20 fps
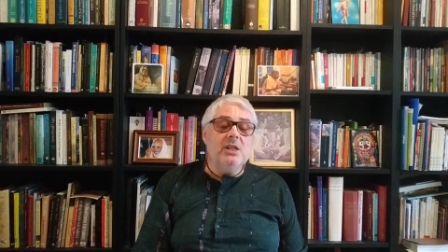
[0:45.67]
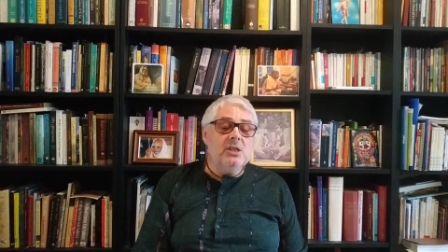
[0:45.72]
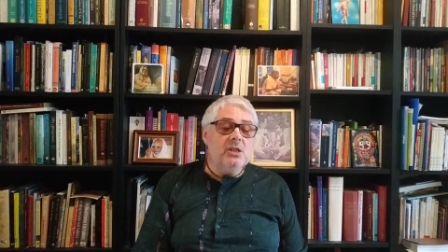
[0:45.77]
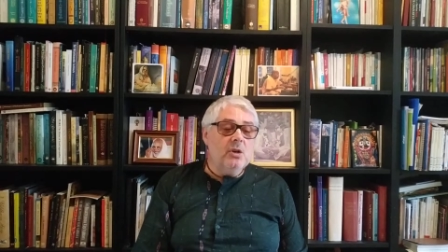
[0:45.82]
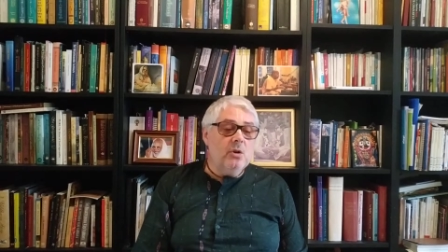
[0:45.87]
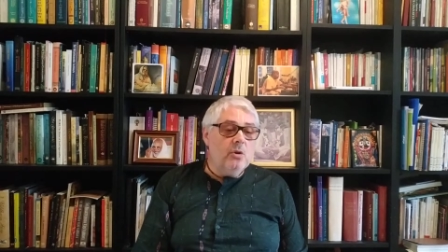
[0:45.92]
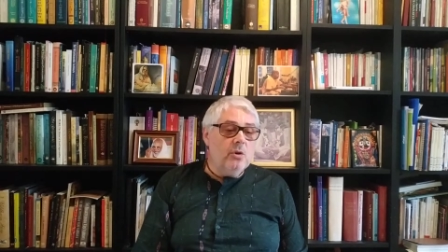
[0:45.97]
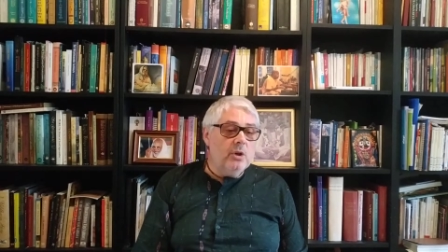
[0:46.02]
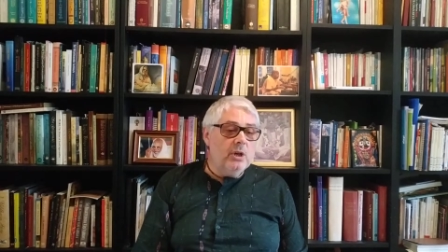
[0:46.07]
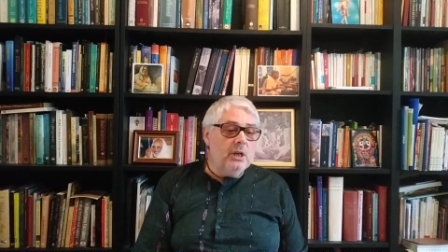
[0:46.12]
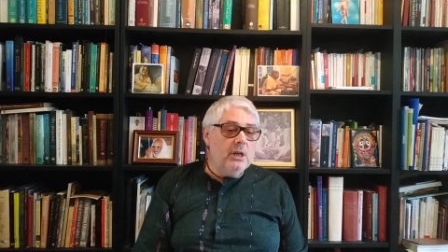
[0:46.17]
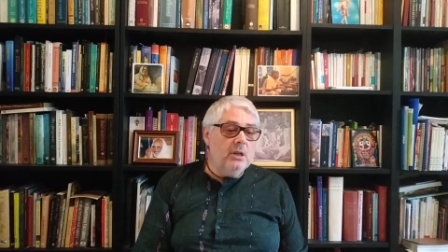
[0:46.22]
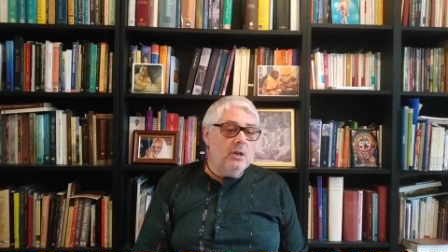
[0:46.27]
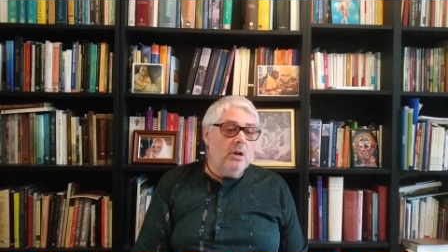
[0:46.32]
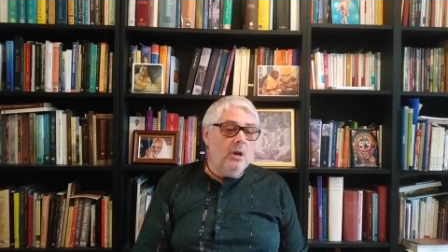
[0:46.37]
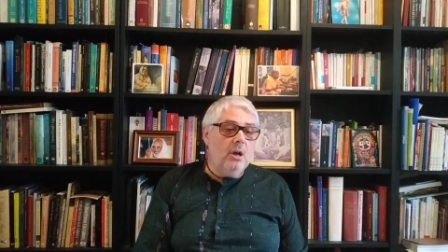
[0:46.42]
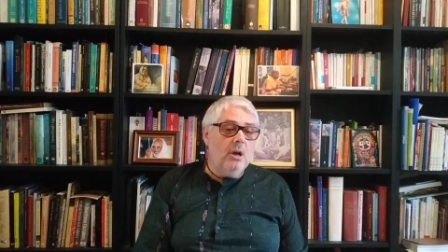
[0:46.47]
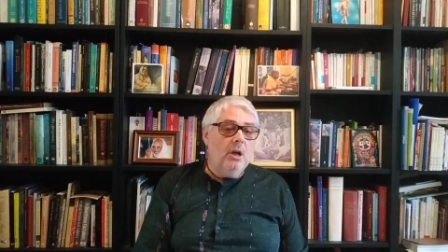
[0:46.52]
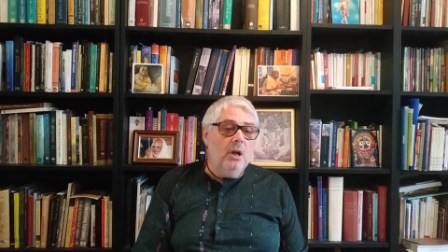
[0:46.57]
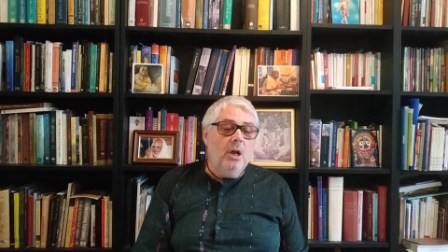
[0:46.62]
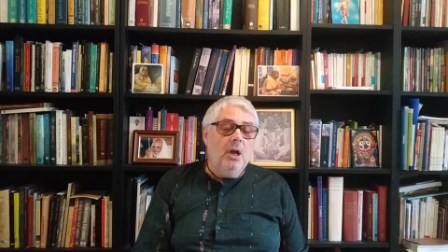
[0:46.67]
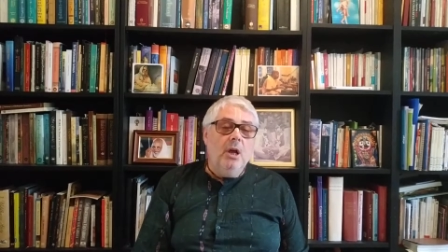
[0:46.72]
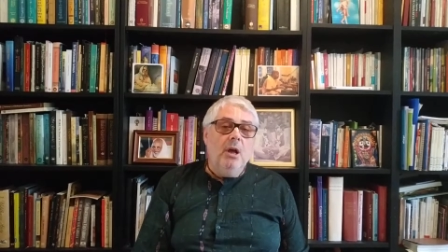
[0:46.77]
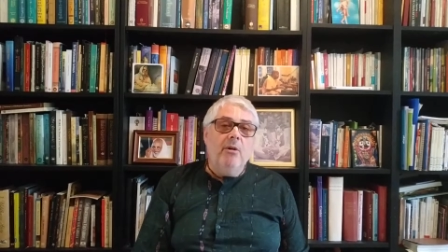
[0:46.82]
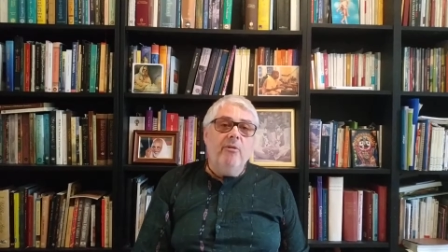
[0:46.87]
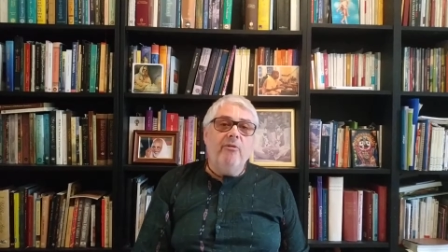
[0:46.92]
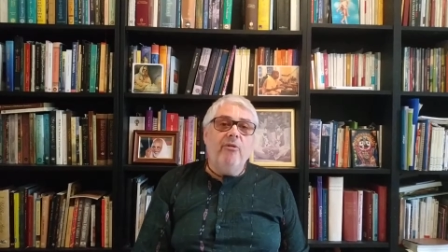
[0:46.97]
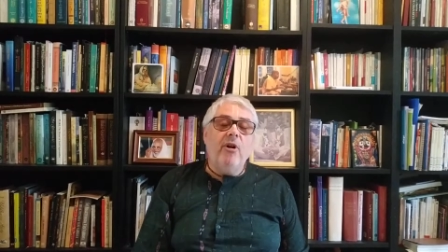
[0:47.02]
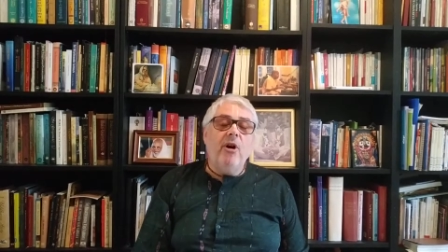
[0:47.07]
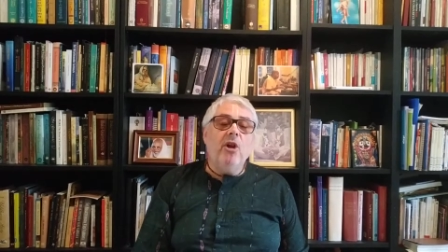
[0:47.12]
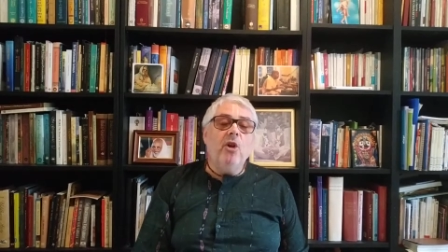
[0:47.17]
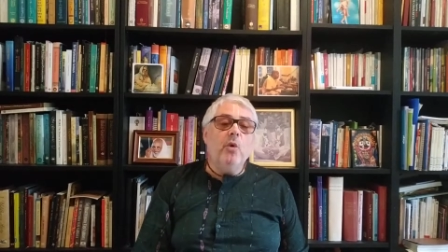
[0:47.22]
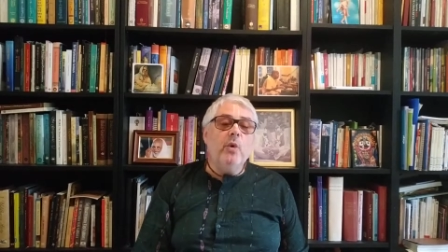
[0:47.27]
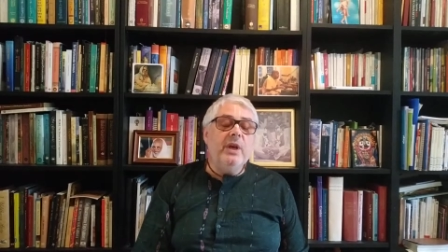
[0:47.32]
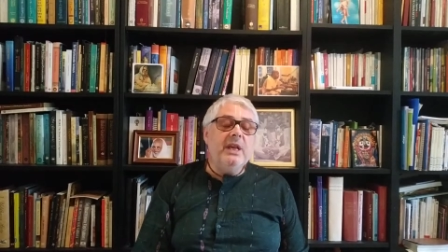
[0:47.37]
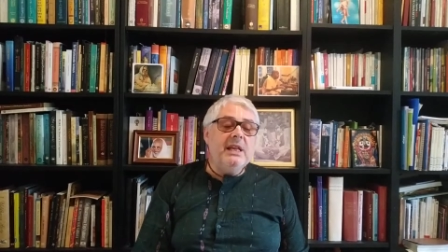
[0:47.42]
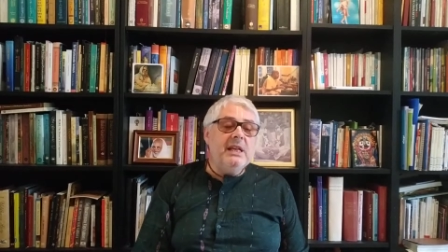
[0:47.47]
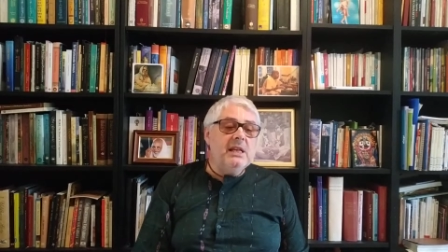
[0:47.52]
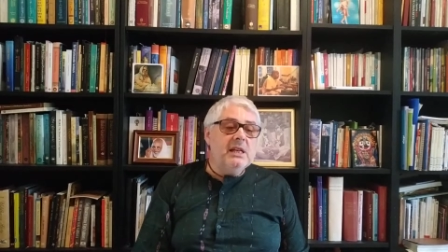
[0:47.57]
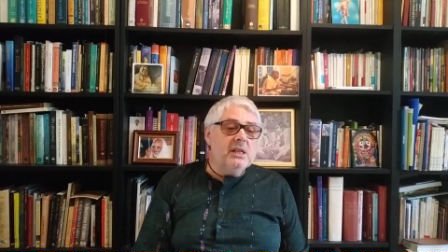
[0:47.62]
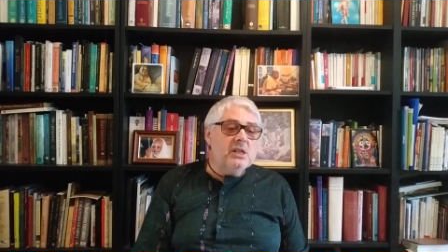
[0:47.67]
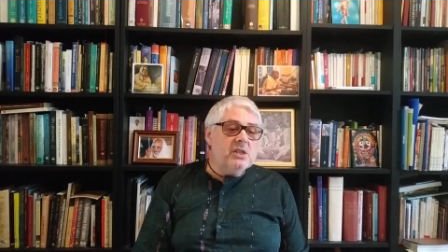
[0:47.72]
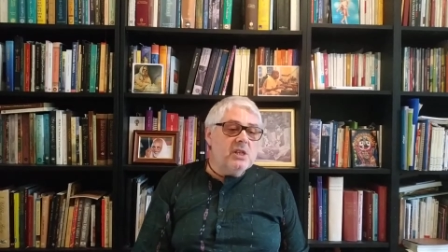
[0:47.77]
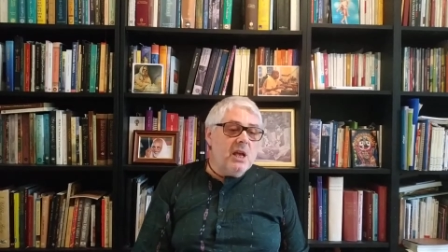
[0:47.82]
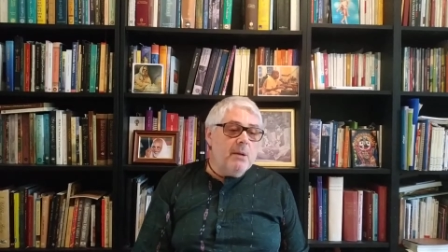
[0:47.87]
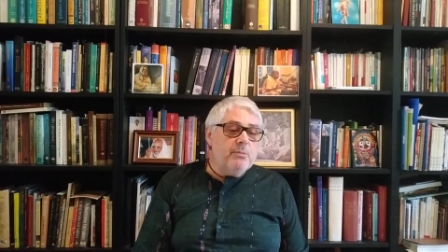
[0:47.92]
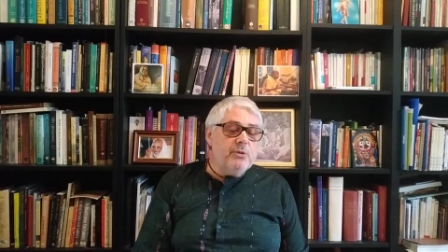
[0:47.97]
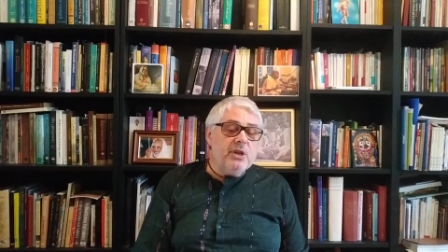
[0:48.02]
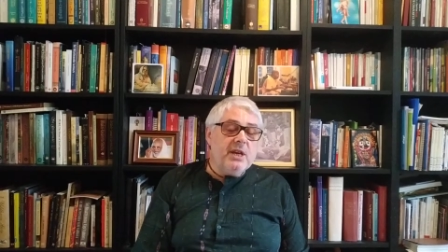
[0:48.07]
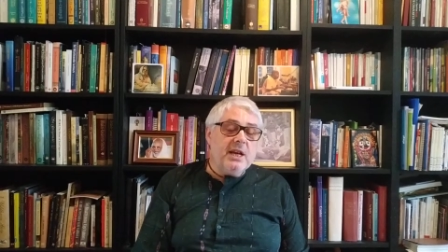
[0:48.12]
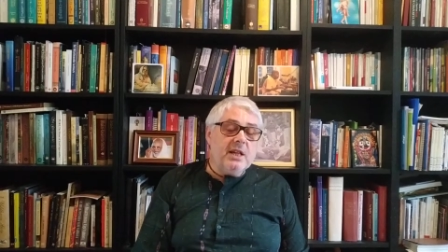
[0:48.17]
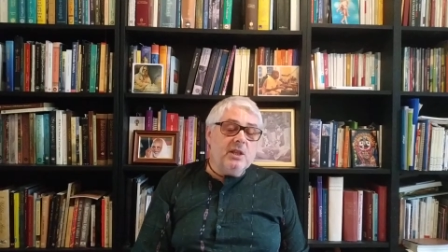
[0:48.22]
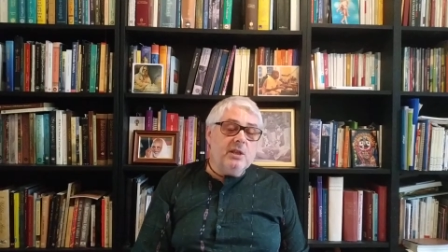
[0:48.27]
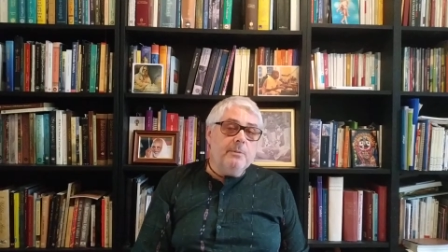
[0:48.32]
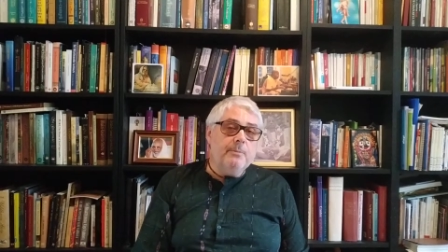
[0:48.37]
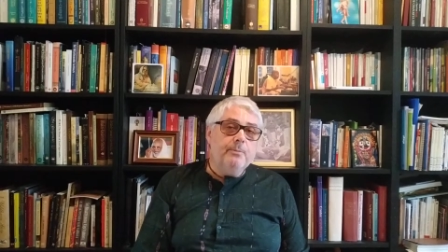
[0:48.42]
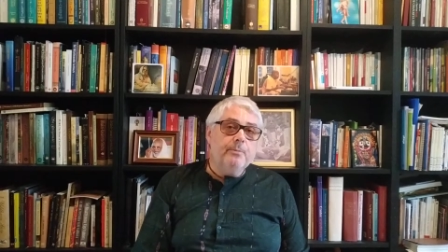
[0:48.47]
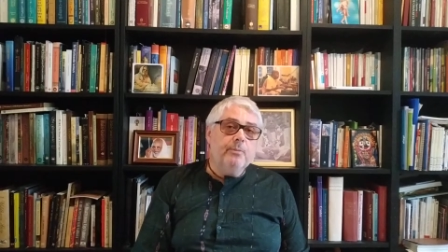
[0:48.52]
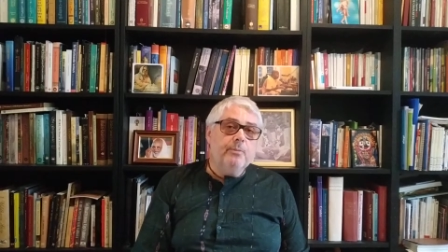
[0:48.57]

So in the following subject,